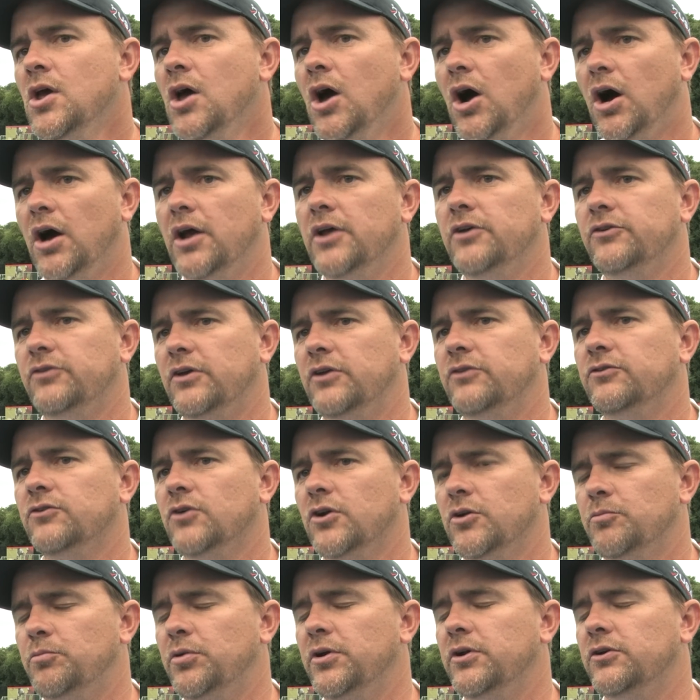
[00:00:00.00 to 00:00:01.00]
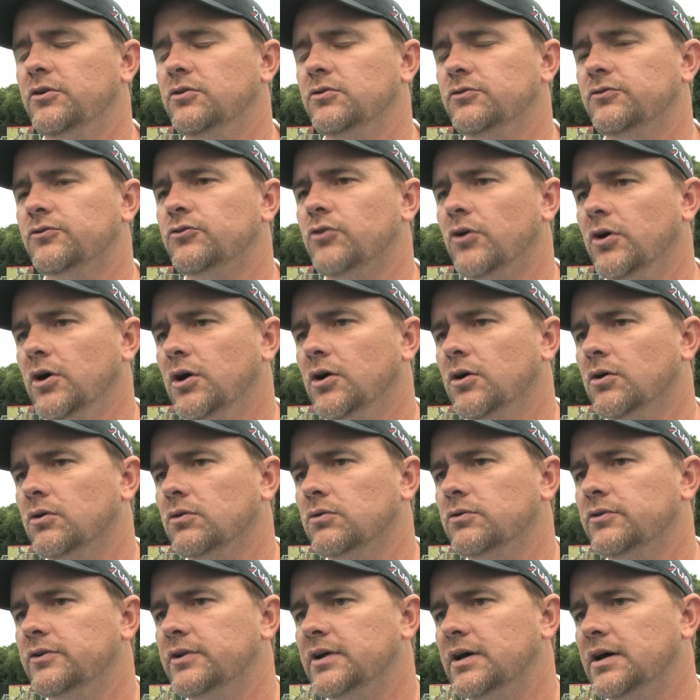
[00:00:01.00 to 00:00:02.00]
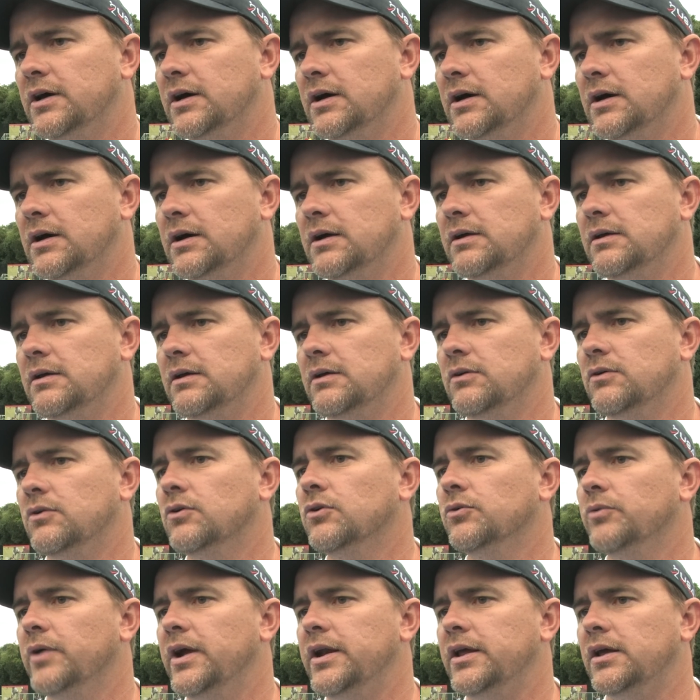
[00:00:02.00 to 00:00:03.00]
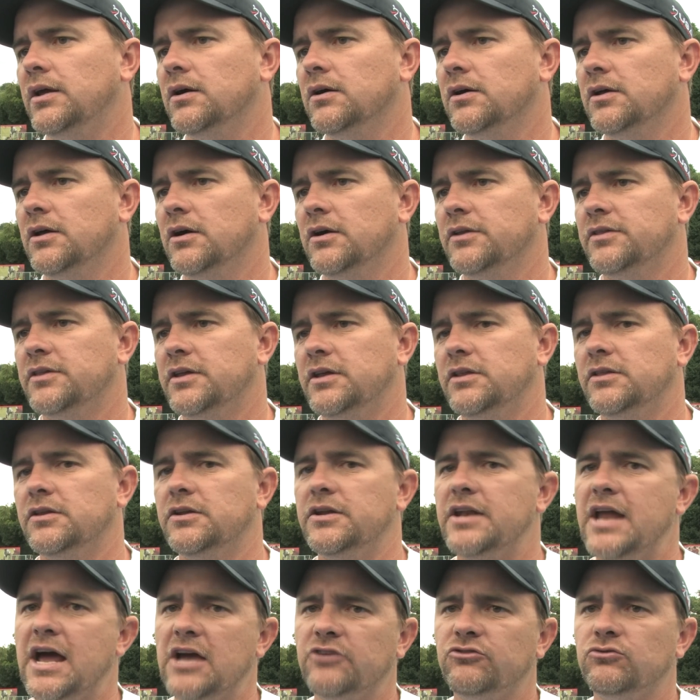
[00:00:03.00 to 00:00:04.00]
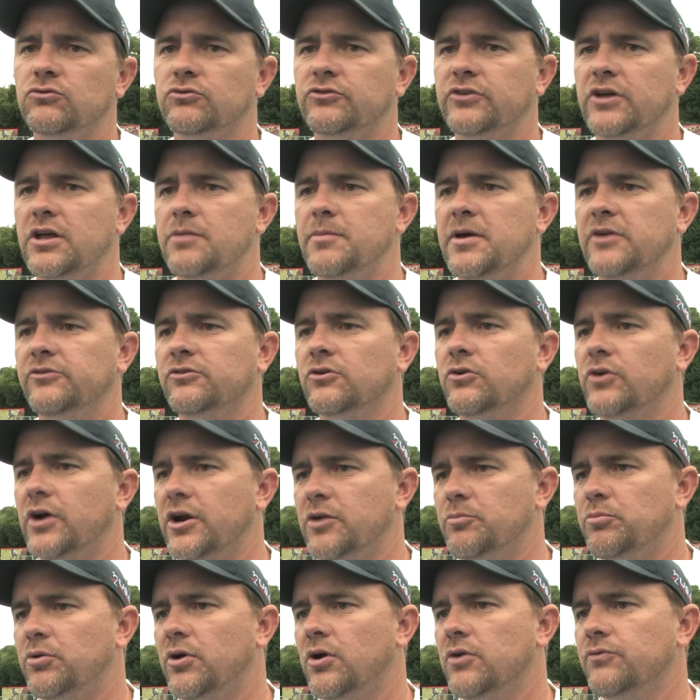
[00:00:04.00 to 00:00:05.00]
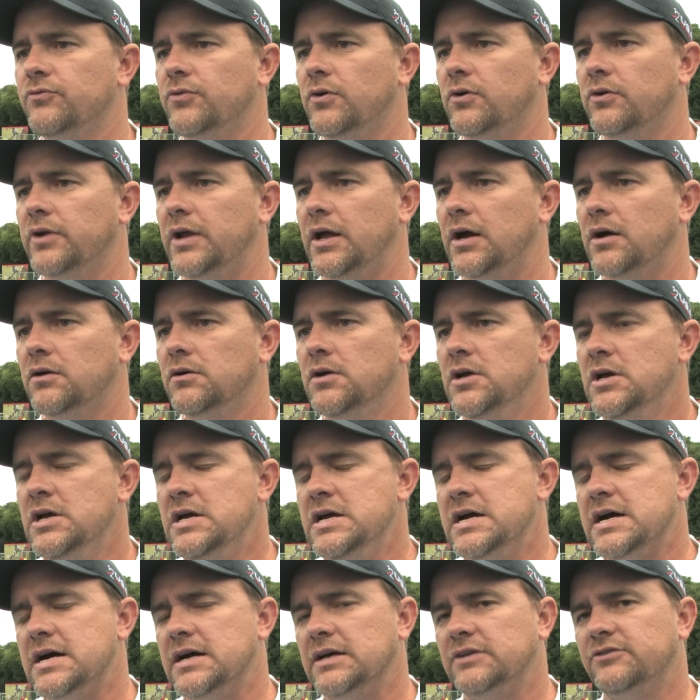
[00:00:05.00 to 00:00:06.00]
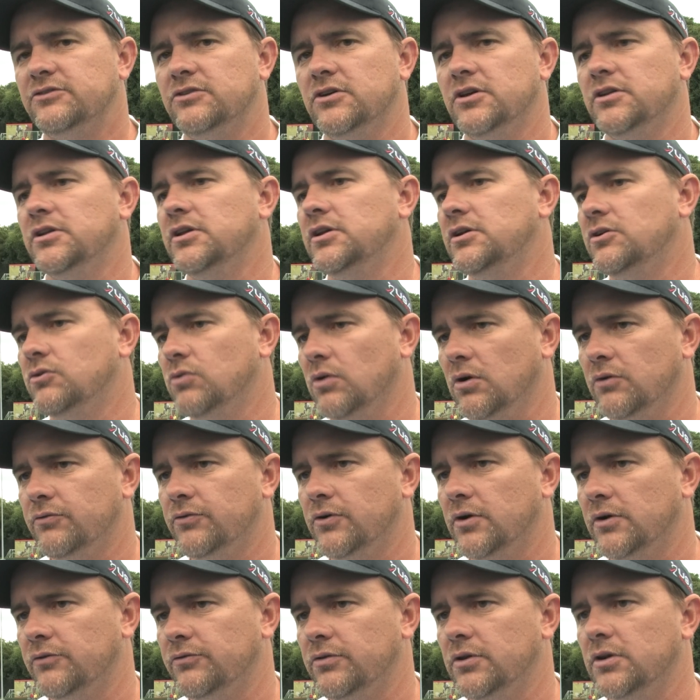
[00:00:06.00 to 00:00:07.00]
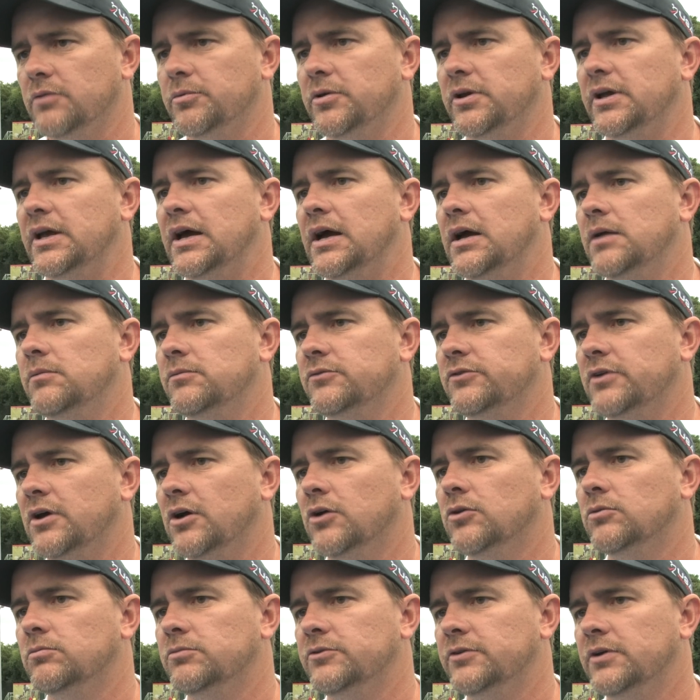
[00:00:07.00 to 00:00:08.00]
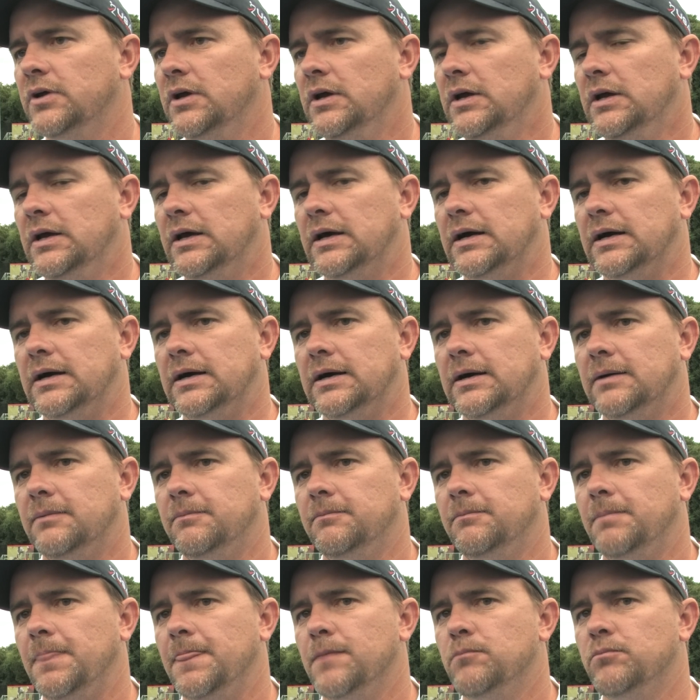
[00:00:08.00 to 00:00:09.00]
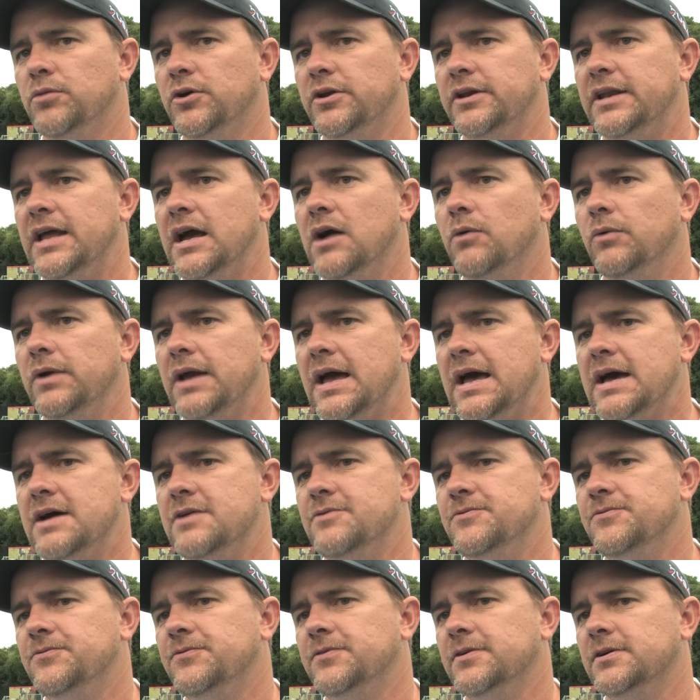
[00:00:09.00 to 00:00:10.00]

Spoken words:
Oh, it's got a pretty good stronghold already. I think the national team has a greater profile now. Certainly qualifying for the Olympic Games helped. But now we have